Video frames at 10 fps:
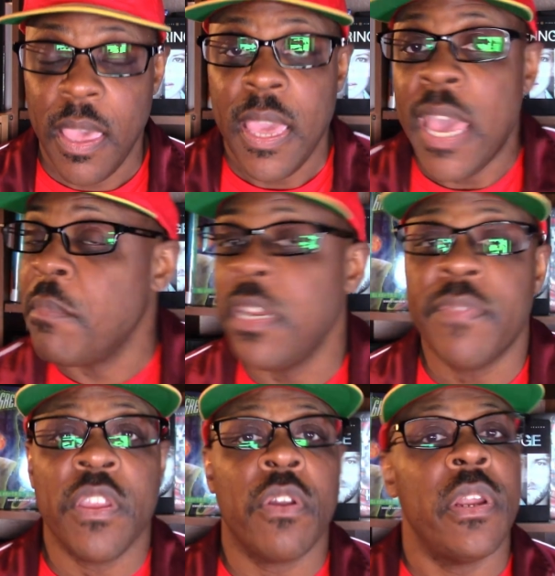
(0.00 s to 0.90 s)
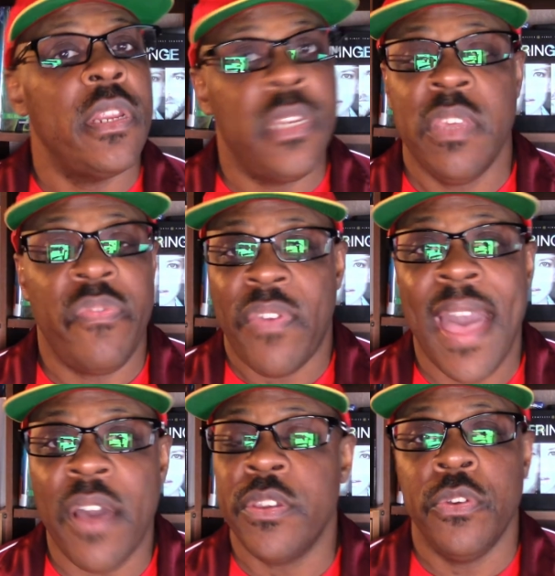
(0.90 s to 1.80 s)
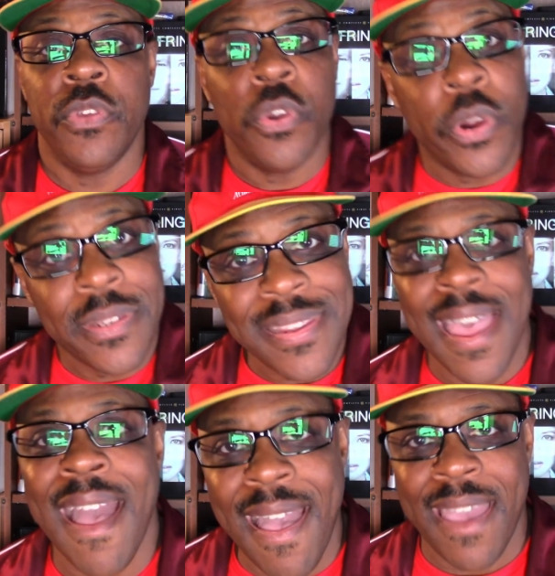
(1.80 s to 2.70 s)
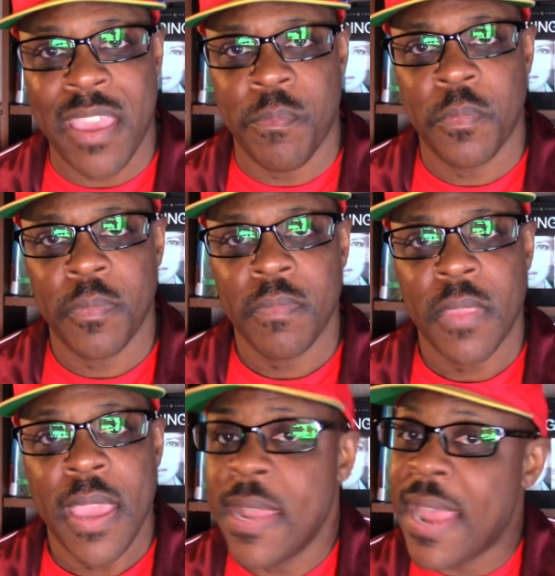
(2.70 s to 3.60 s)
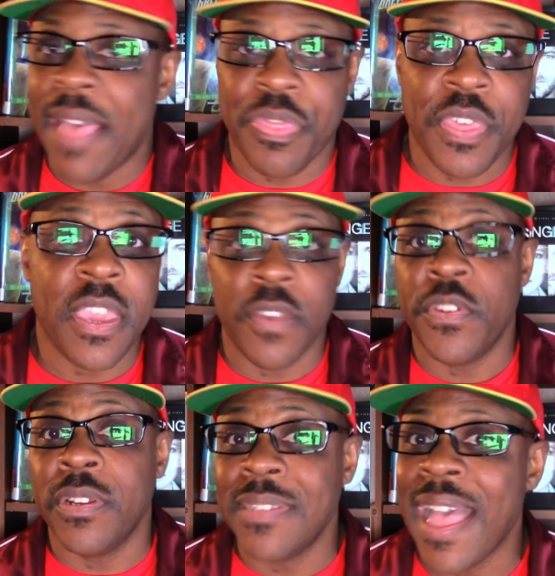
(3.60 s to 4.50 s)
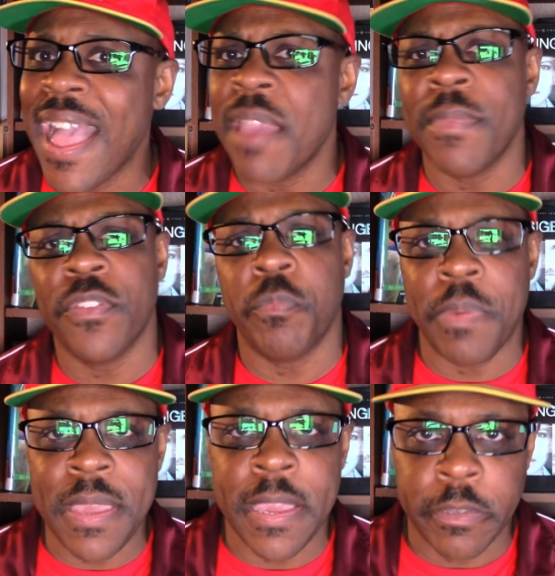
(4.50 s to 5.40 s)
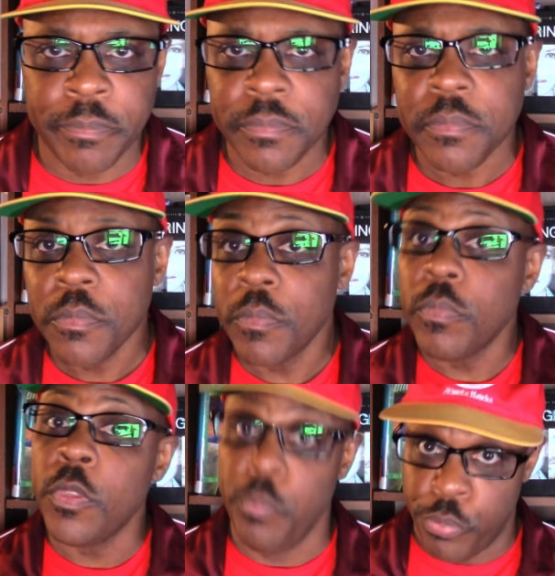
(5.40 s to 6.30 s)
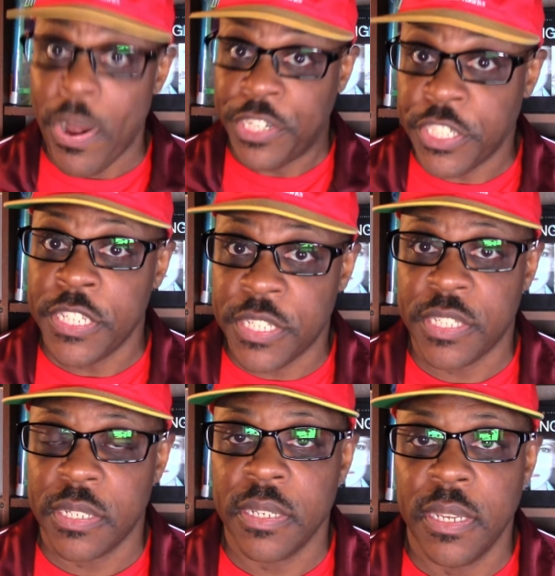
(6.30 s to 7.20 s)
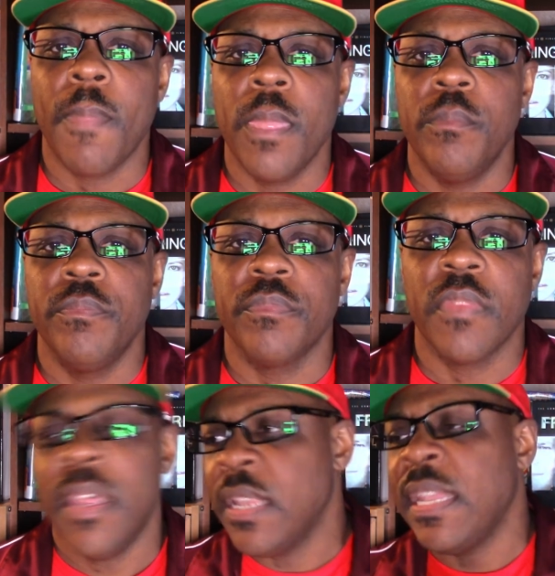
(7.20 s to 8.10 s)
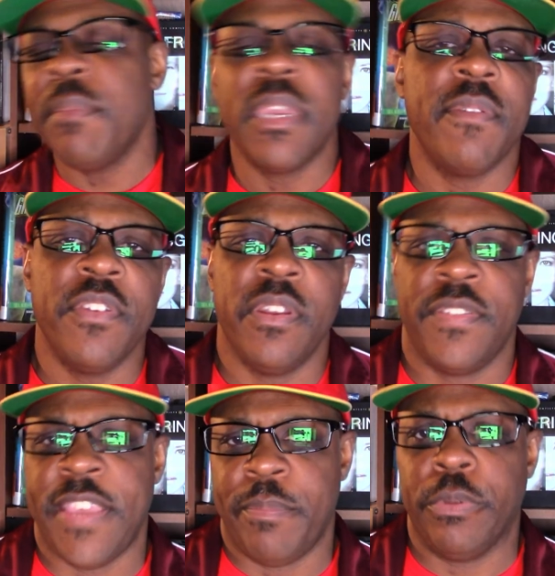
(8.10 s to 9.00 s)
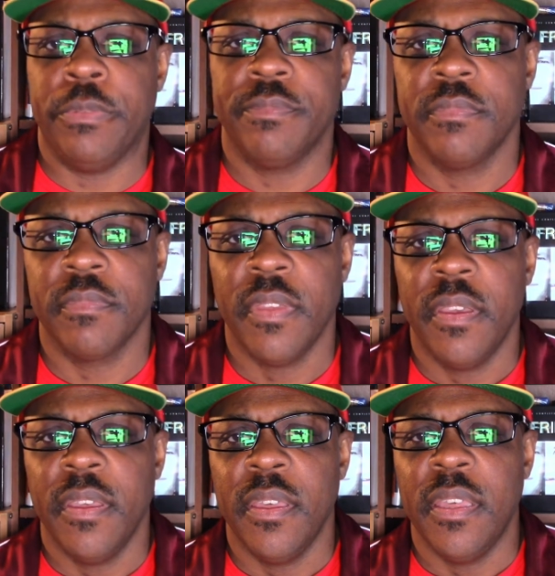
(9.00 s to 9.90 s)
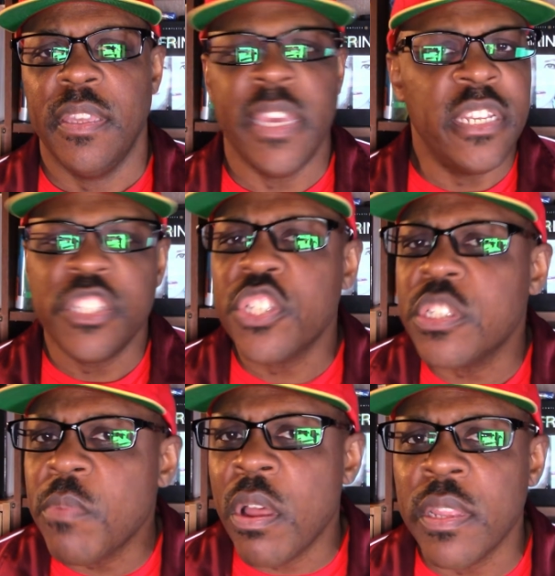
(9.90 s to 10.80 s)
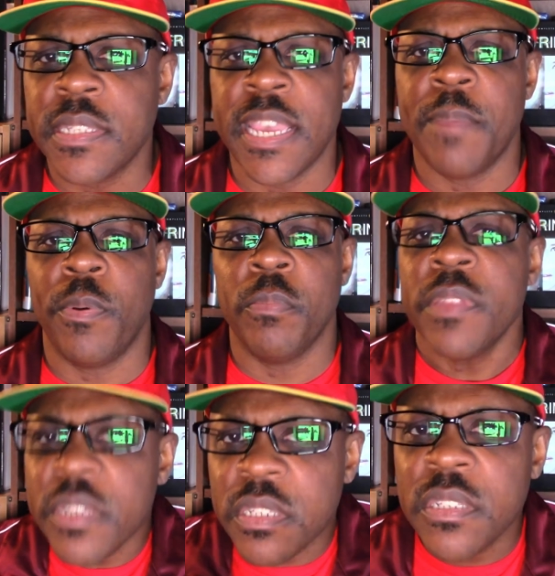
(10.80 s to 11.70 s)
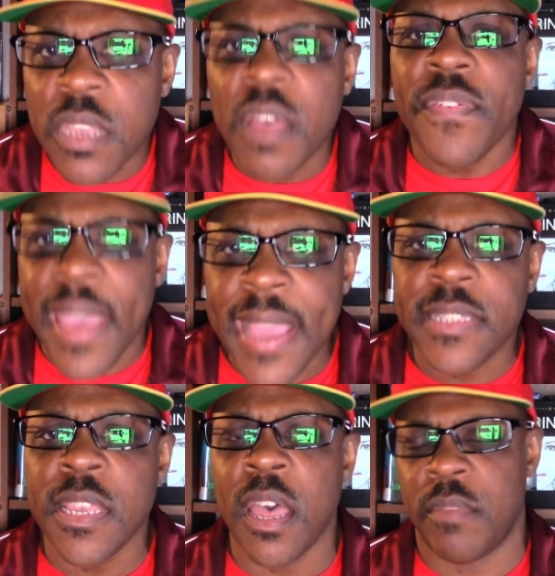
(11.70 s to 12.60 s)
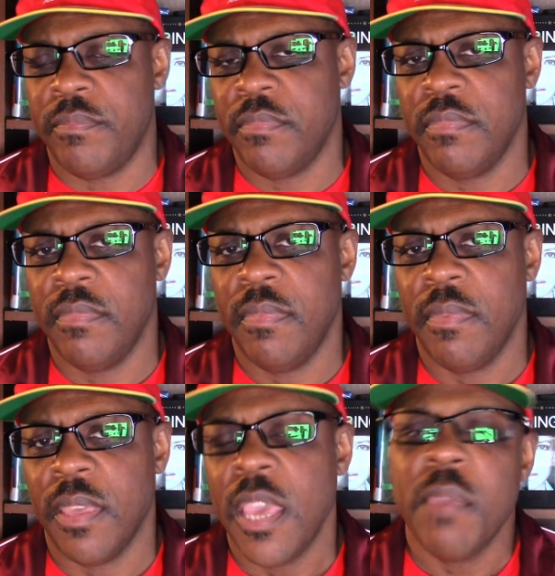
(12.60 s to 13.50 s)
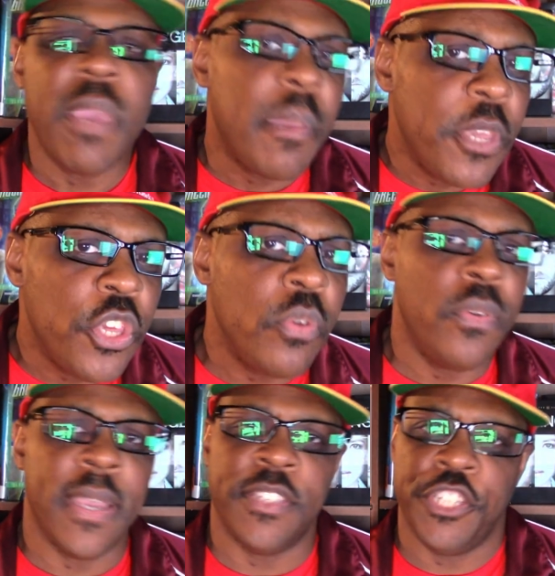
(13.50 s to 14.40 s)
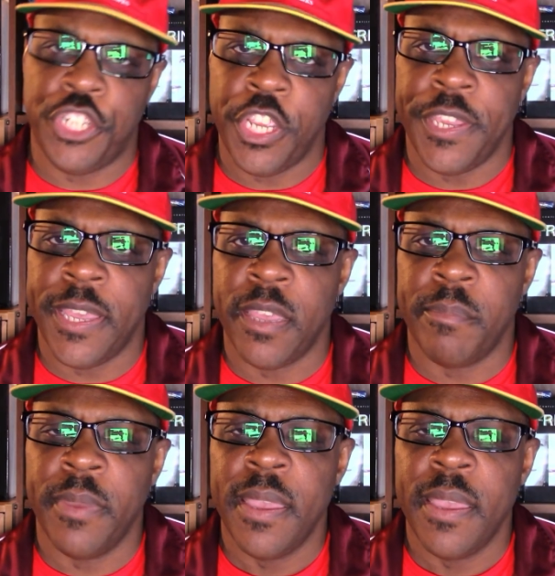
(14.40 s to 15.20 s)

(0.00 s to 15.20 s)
I mean, if they're gonna devalue your time and not think of your time as being precious, uh, let me give you an example. And it's a small example, but this stuff adds up. Maybe you, as a GM,